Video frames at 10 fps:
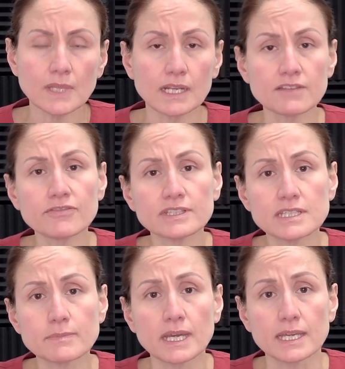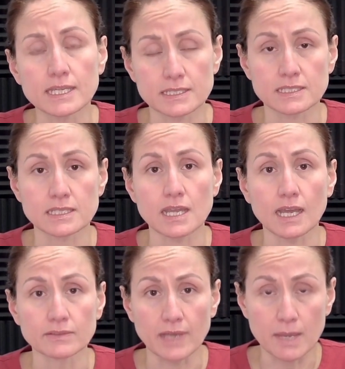Lymphedema is the
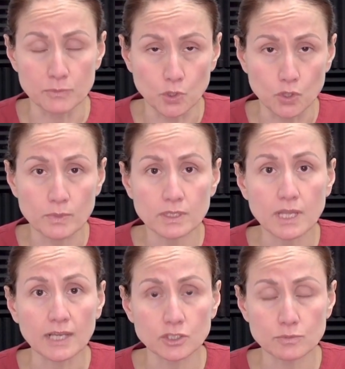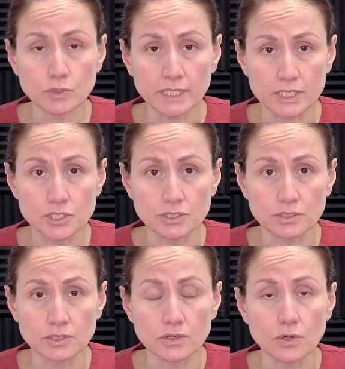abnormal
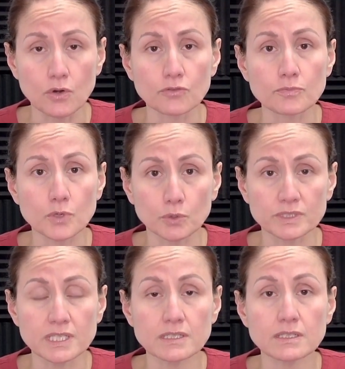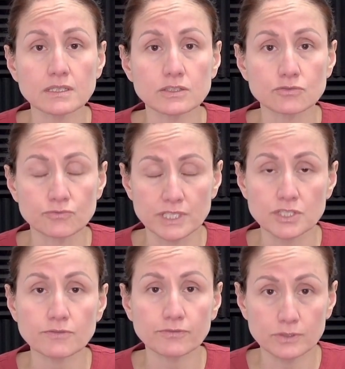accumulation of
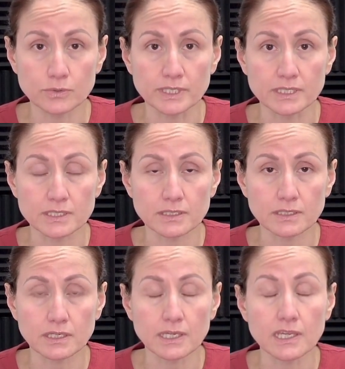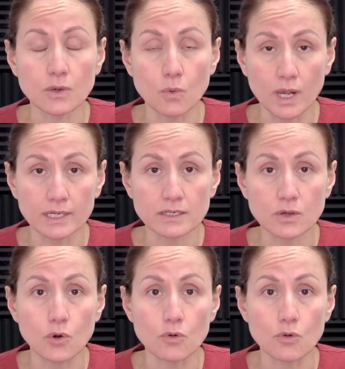protein-rich fluid in one or